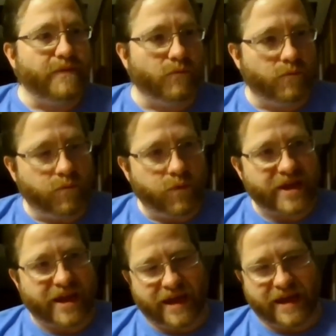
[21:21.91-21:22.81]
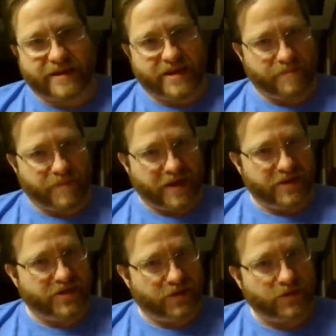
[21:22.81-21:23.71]
We can't keep on
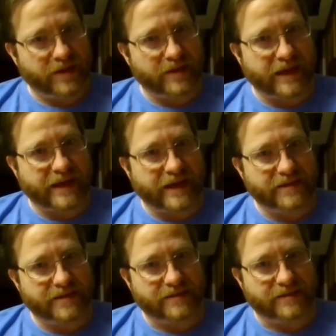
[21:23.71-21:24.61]
doing that.